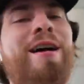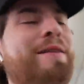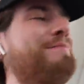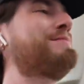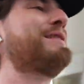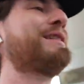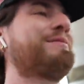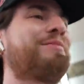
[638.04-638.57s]
right,
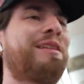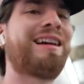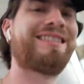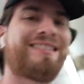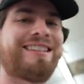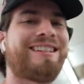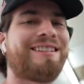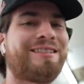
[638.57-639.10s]
big
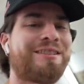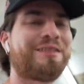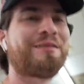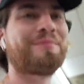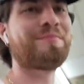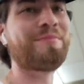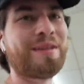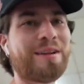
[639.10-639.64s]
blessings,
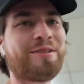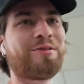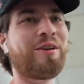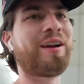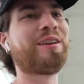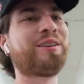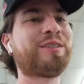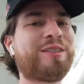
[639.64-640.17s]
big
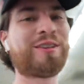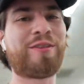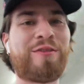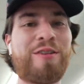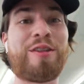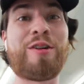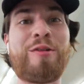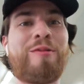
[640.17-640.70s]
rails
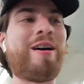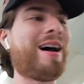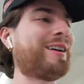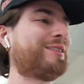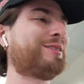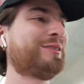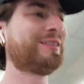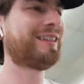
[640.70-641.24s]
for the
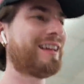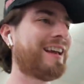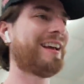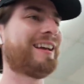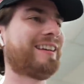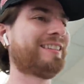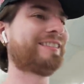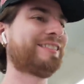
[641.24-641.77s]
Y2K